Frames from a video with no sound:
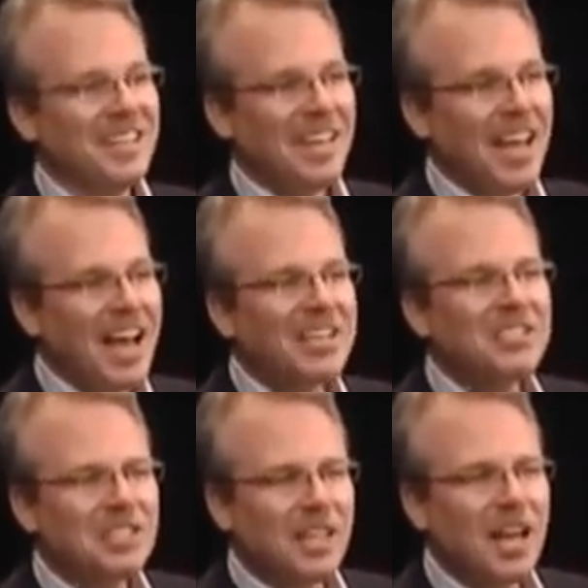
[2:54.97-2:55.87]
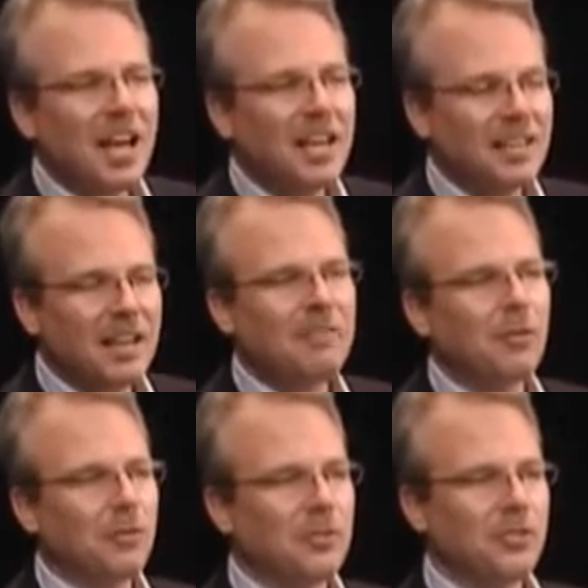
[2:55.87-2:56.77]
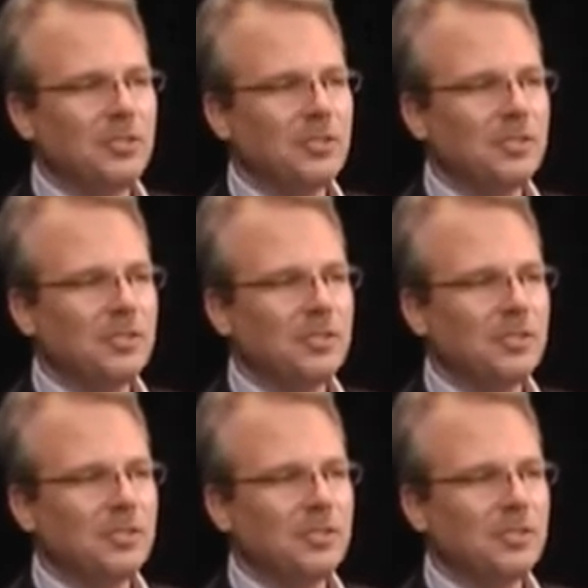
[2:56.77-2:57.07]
has to lie in that verse.